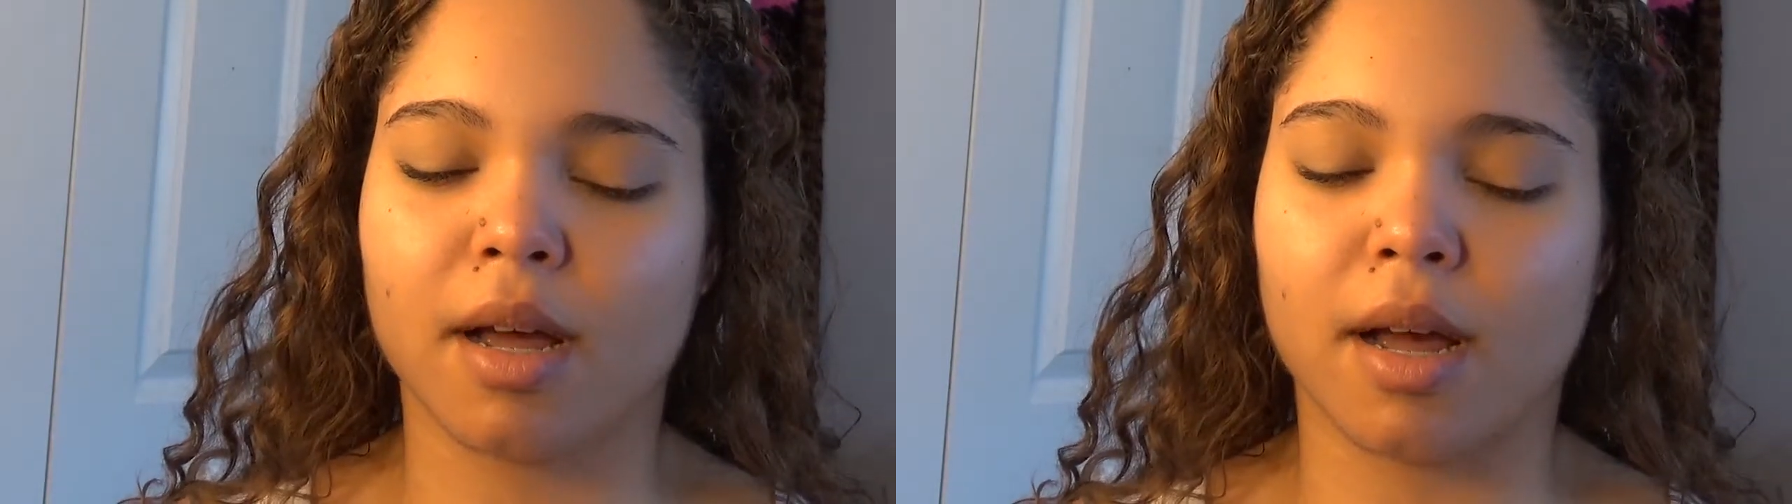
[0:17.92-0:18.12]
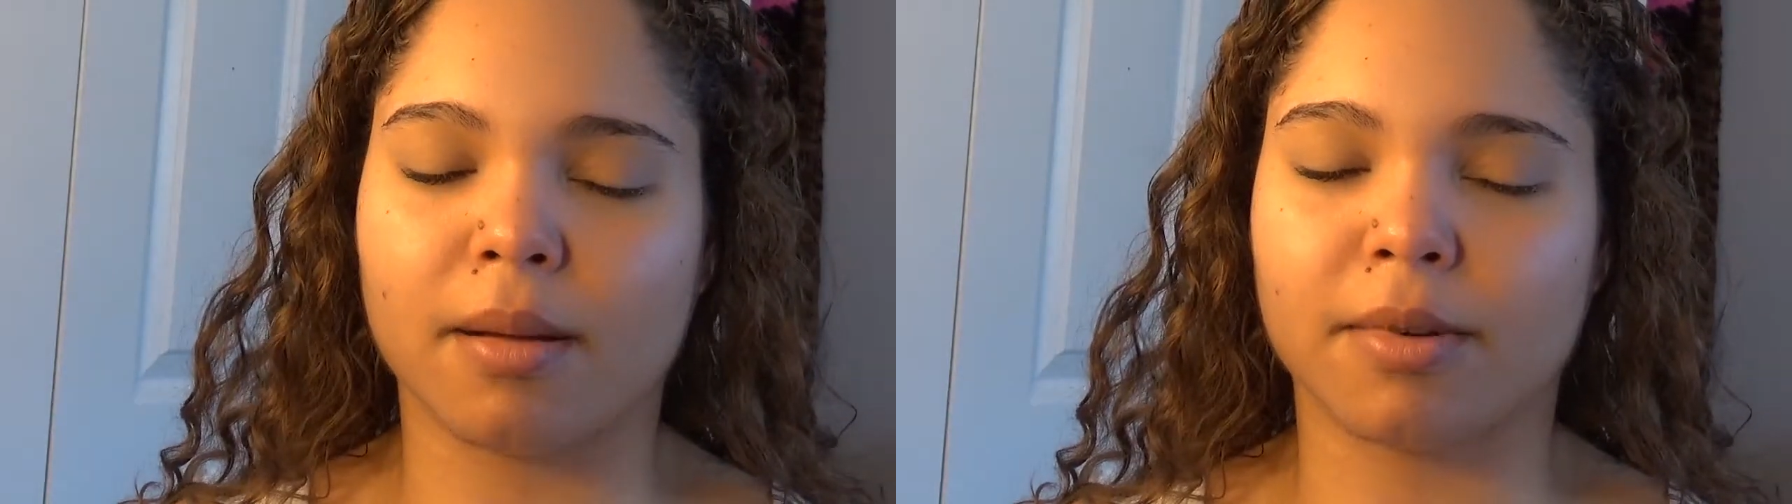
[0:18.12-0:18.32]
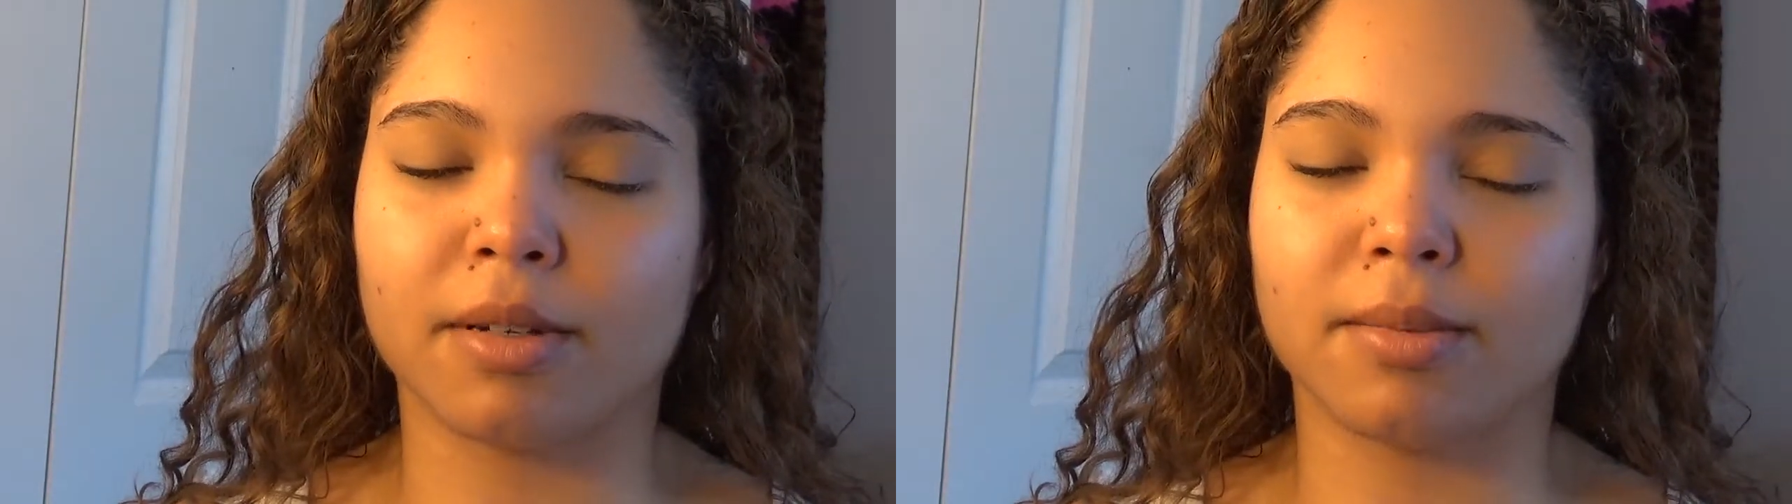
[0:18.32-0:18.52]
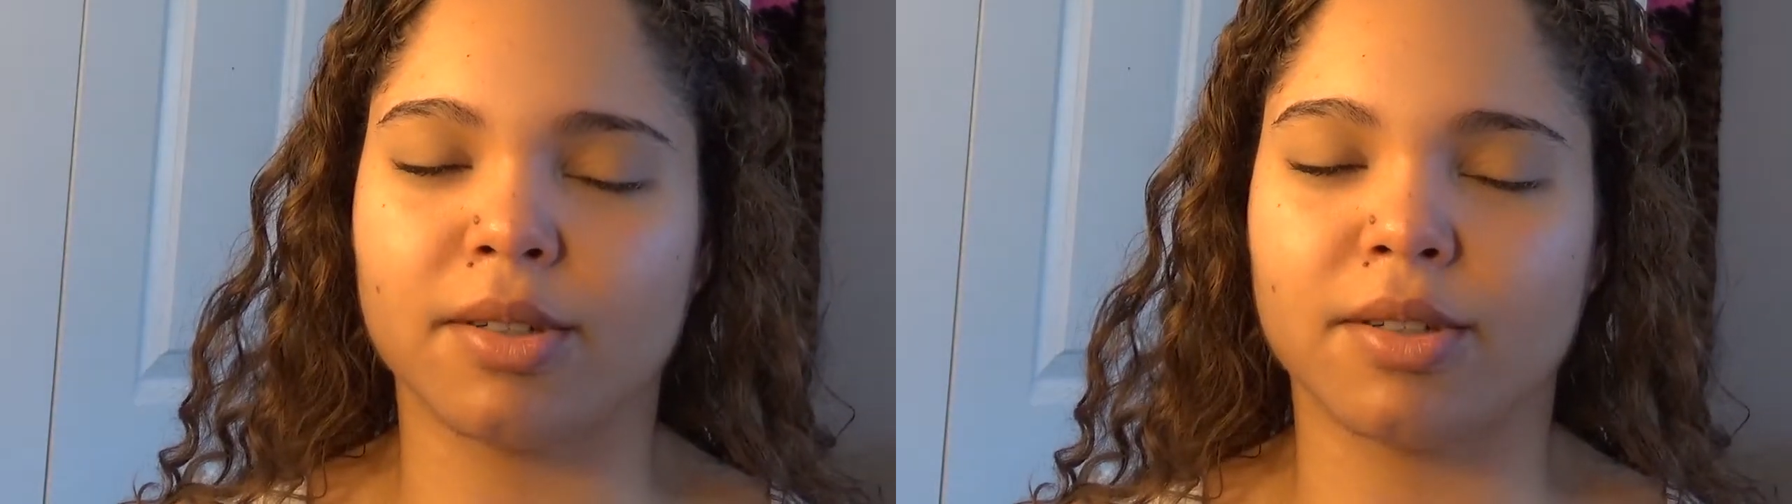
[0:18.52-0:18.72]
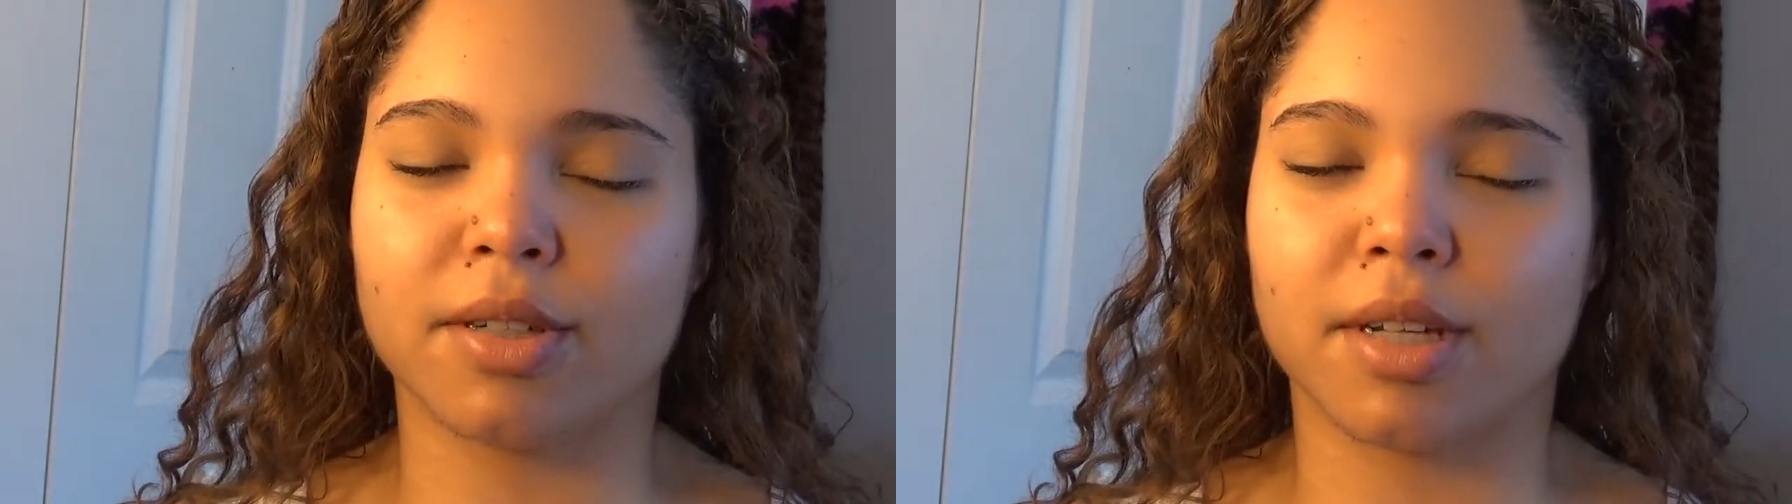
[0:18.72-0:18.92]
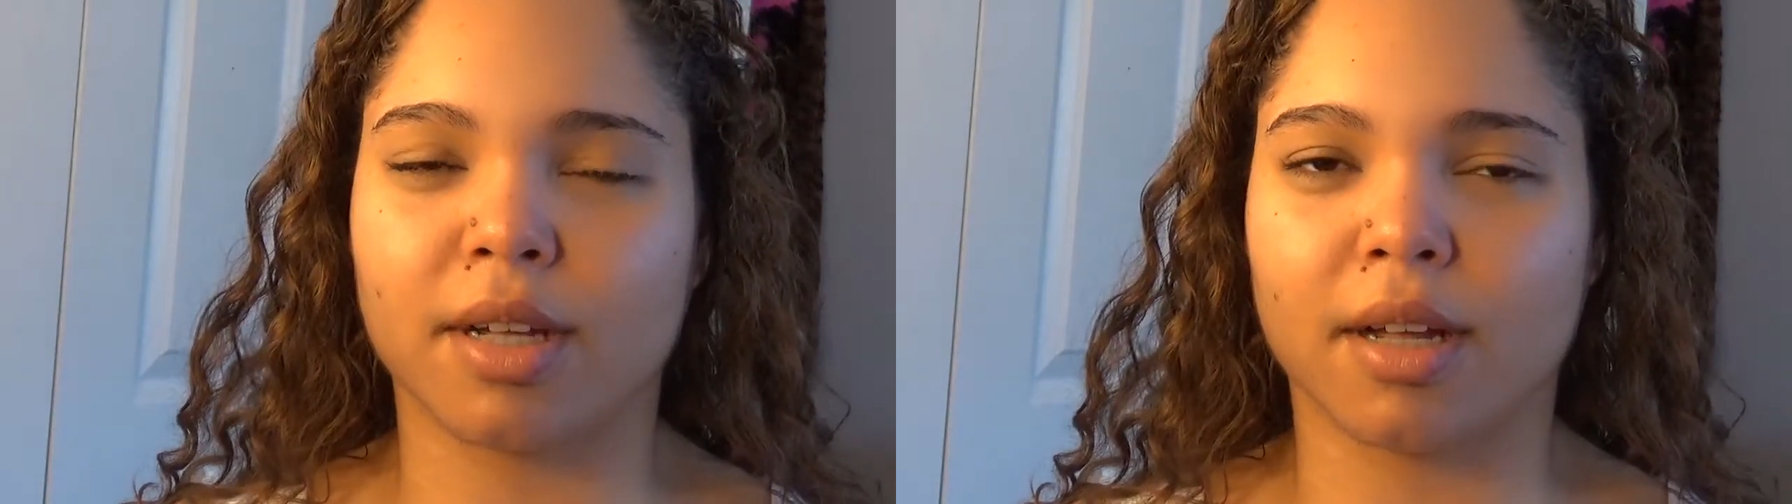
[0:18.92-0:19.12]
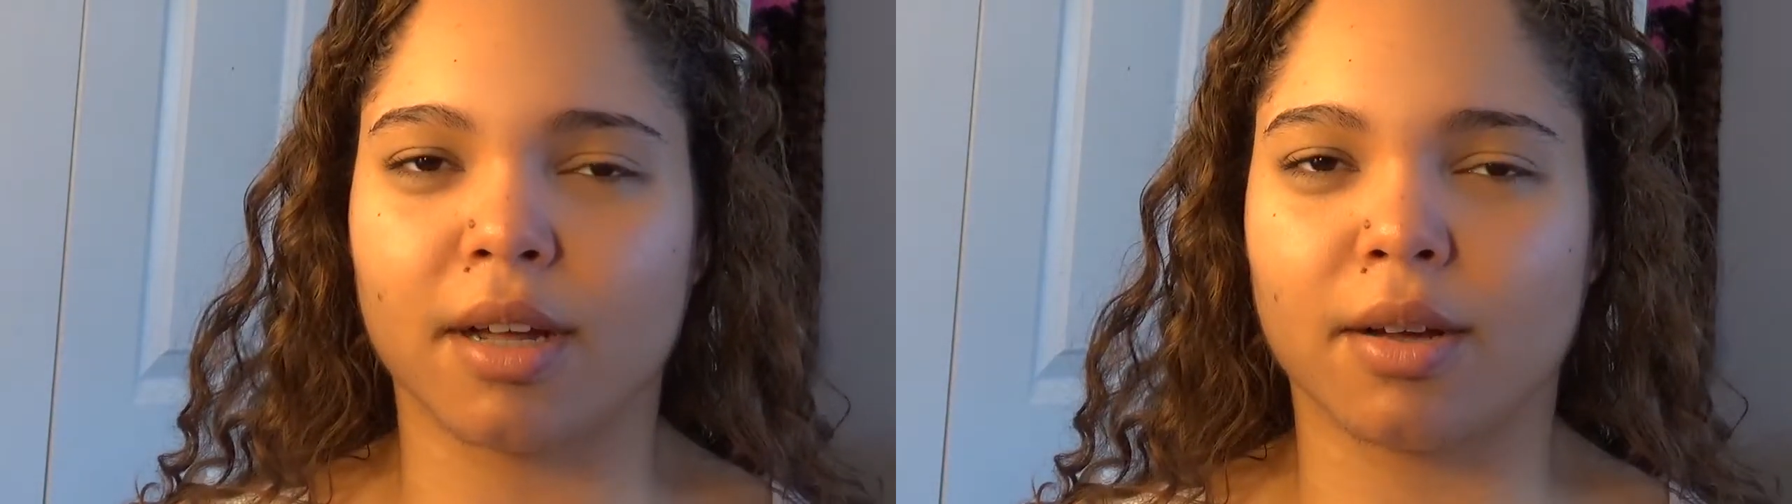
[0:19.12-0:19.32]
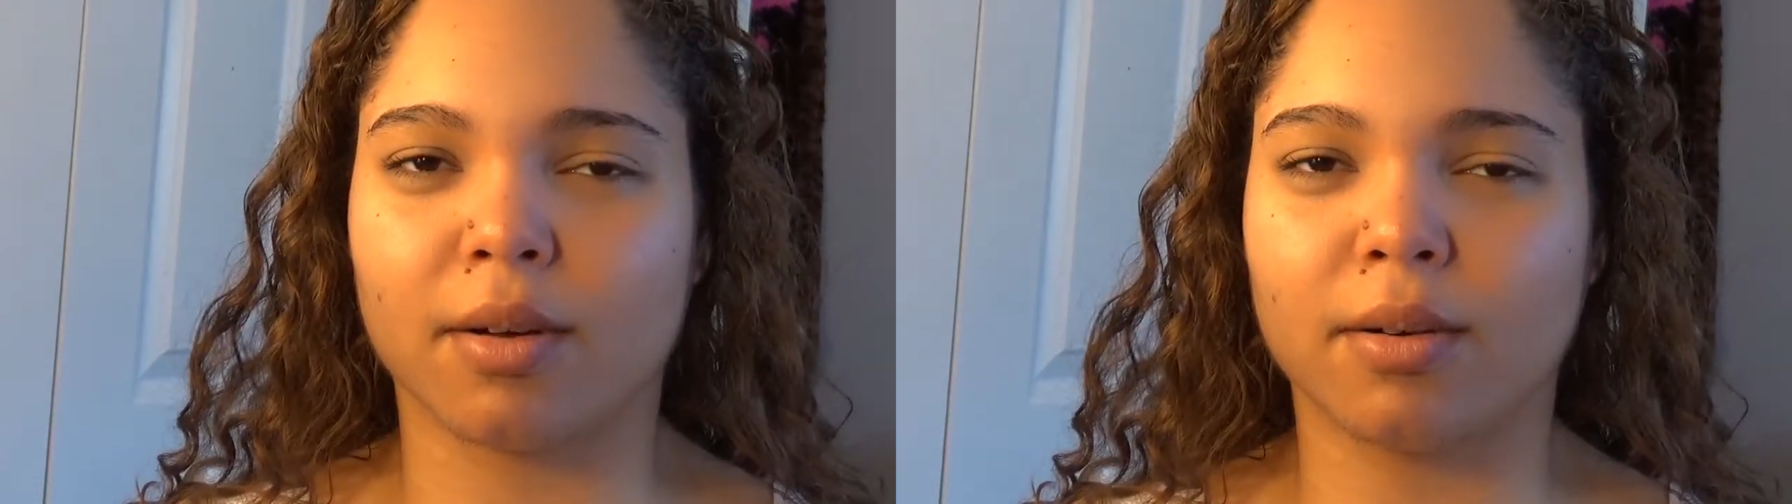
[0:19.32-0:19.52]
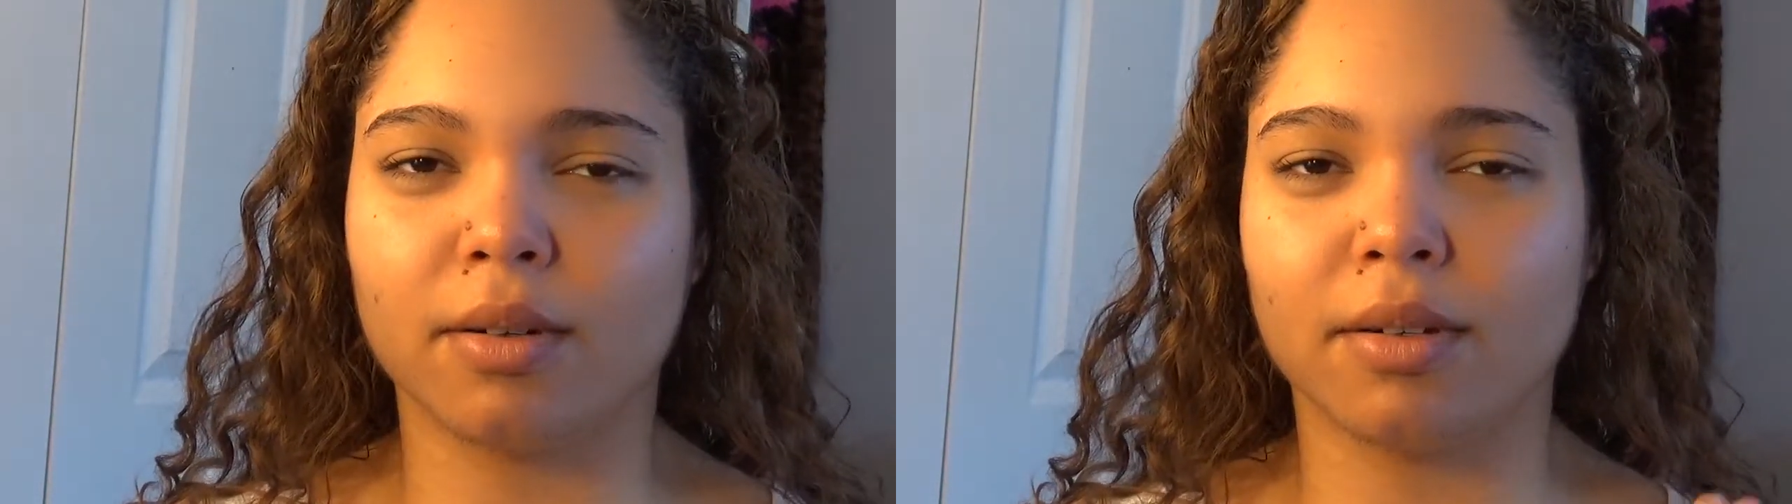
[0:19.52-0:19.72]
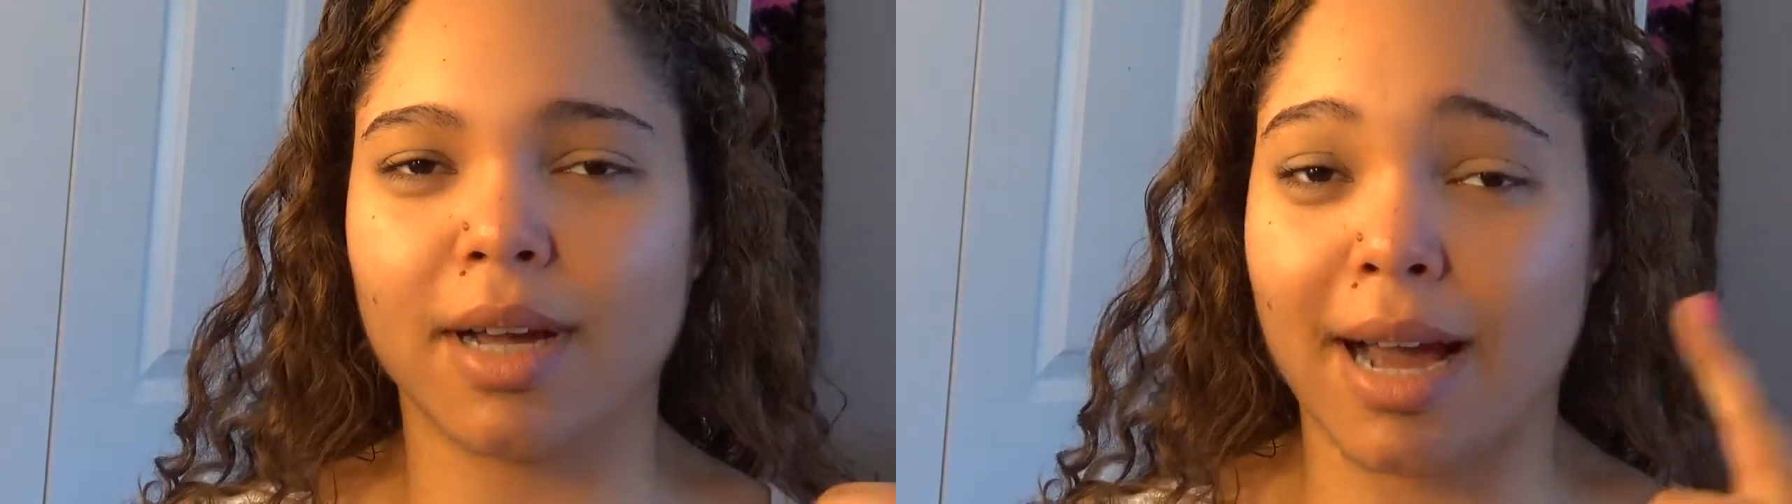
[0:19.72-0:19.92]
going to be doing a gold